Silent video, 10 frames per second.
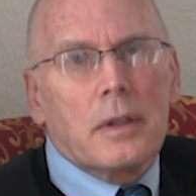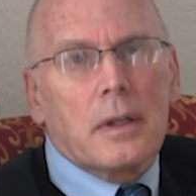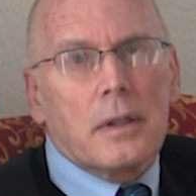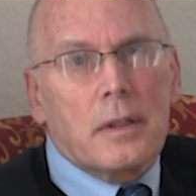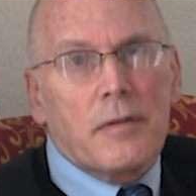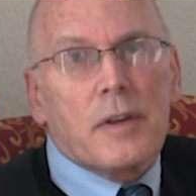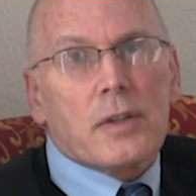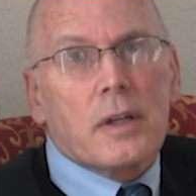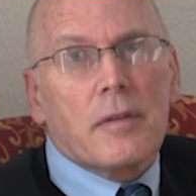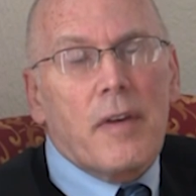the
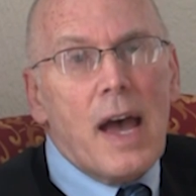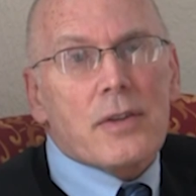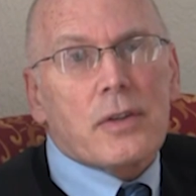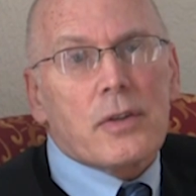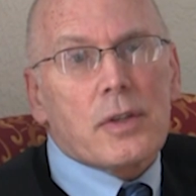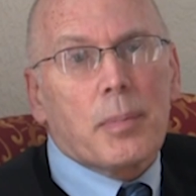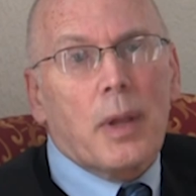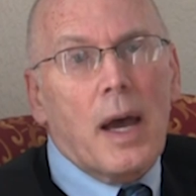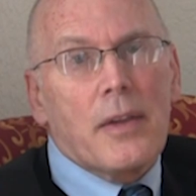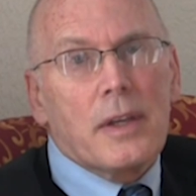deficient vascular
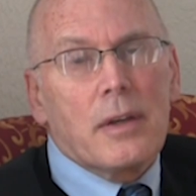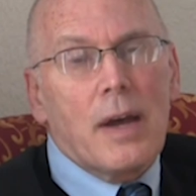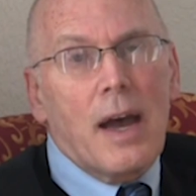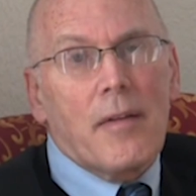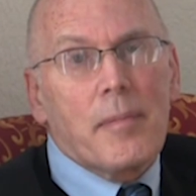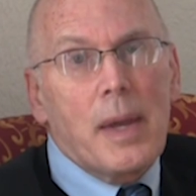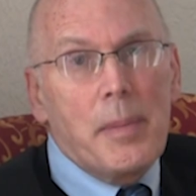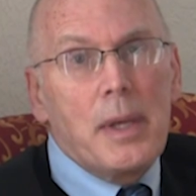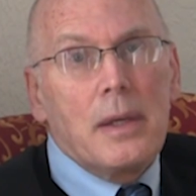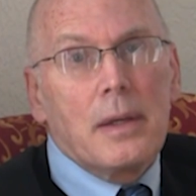supply that you have.
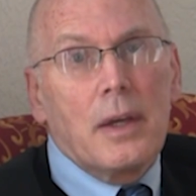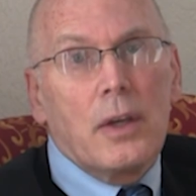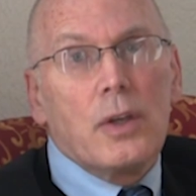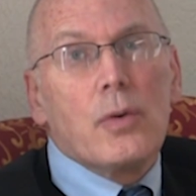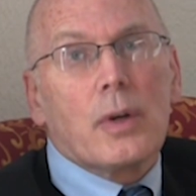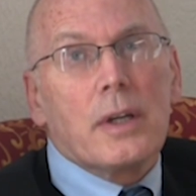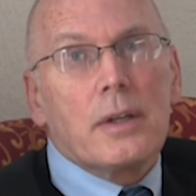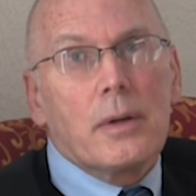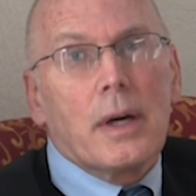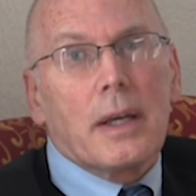Maybe you can
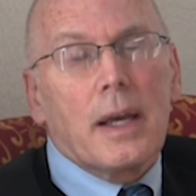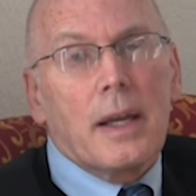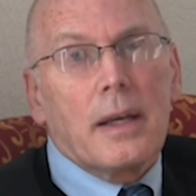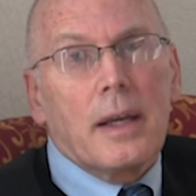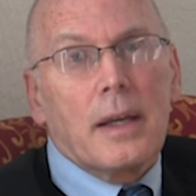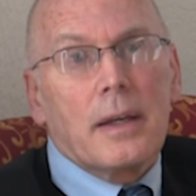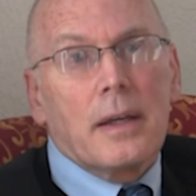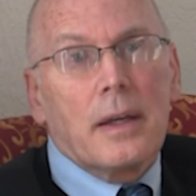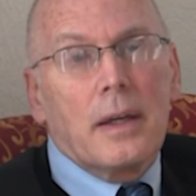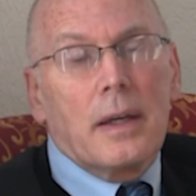do it,
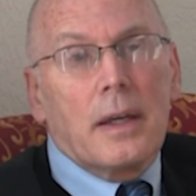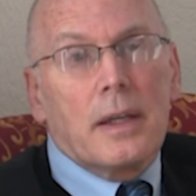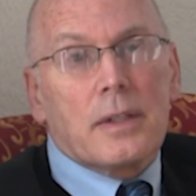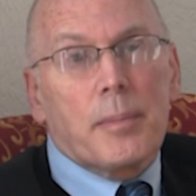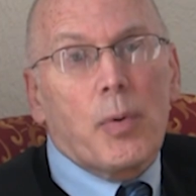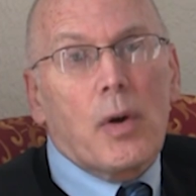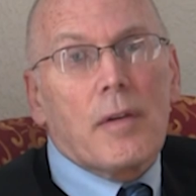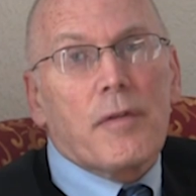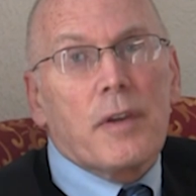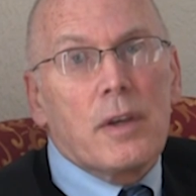and it's
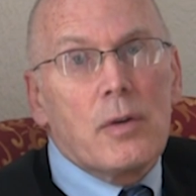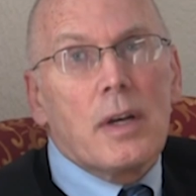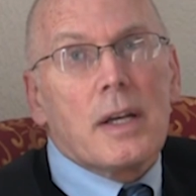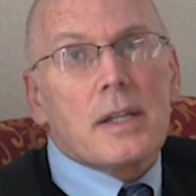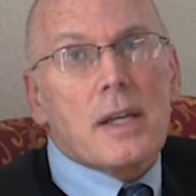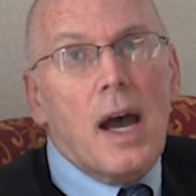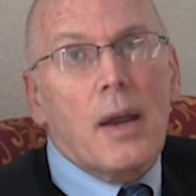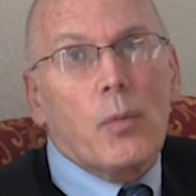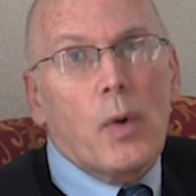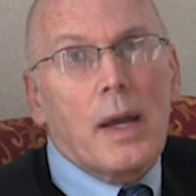important for you to
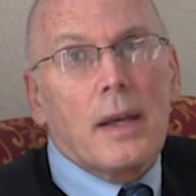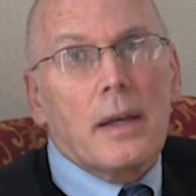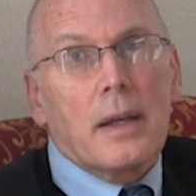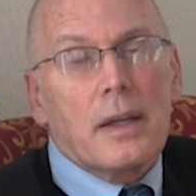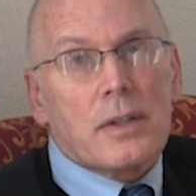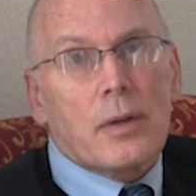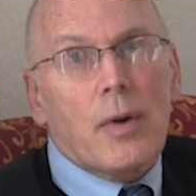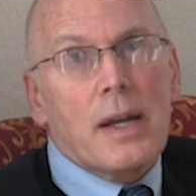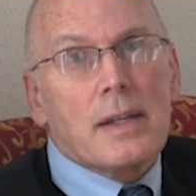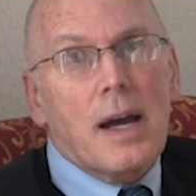decide when is the
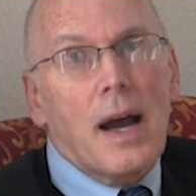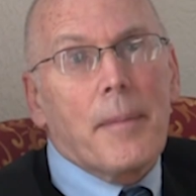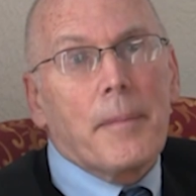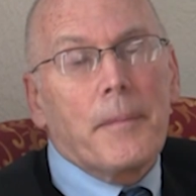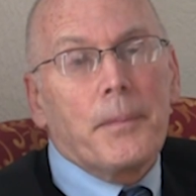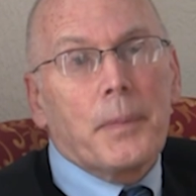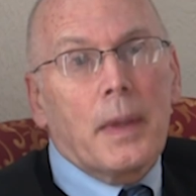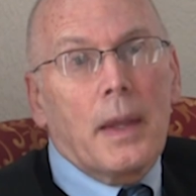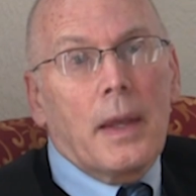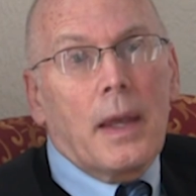right time.
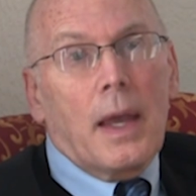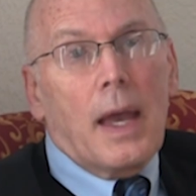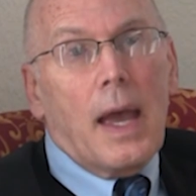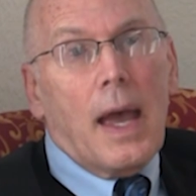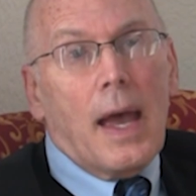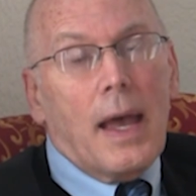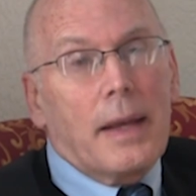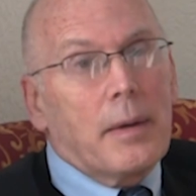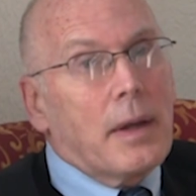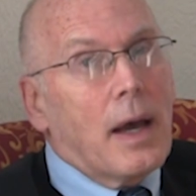
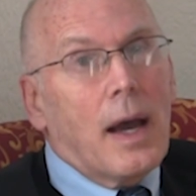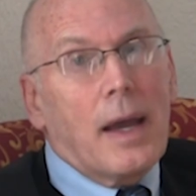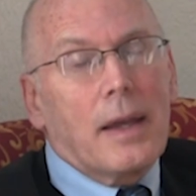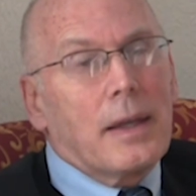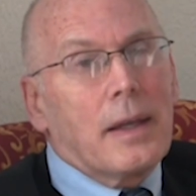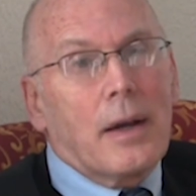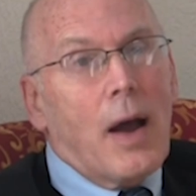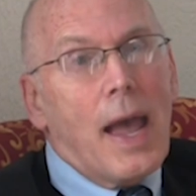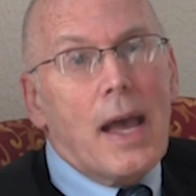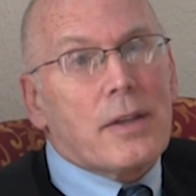And I
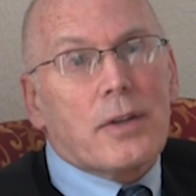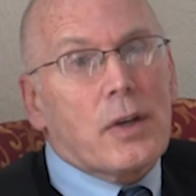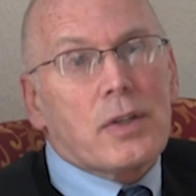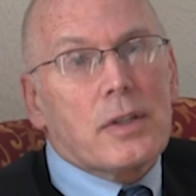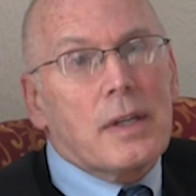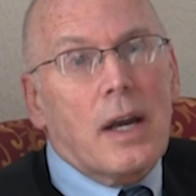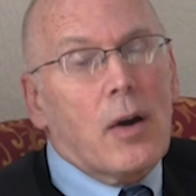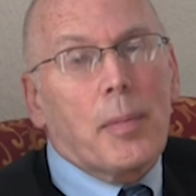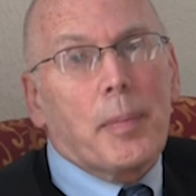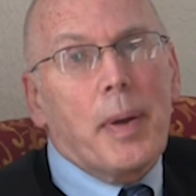had such
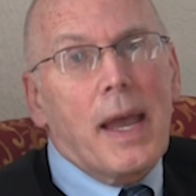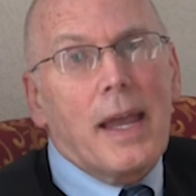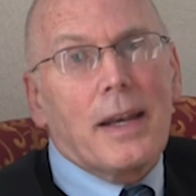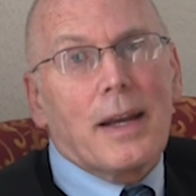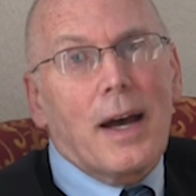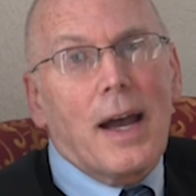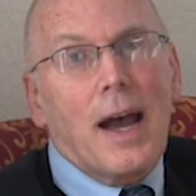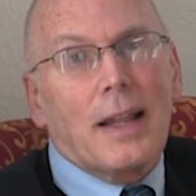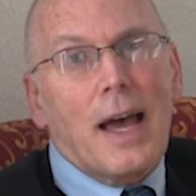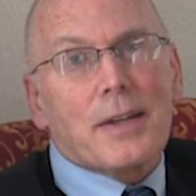terrible pain,
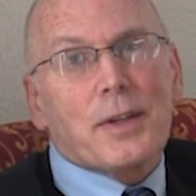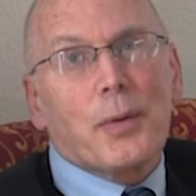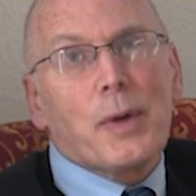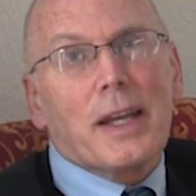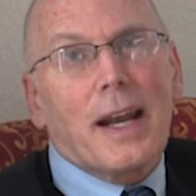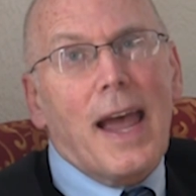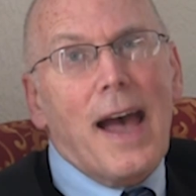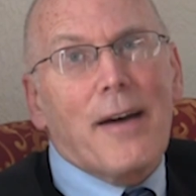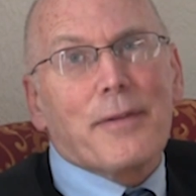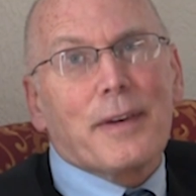I lasted a week and a
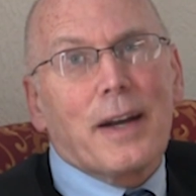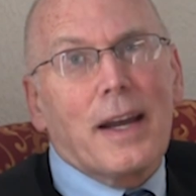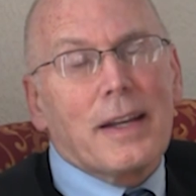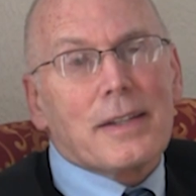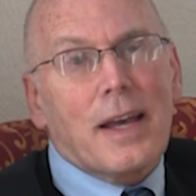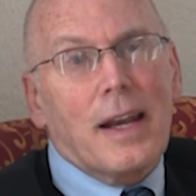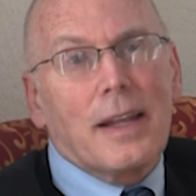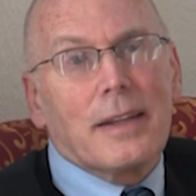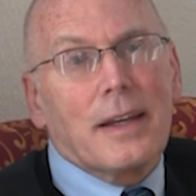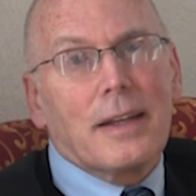half, and I
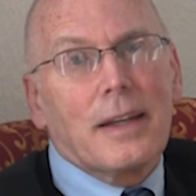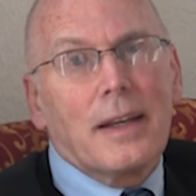decided that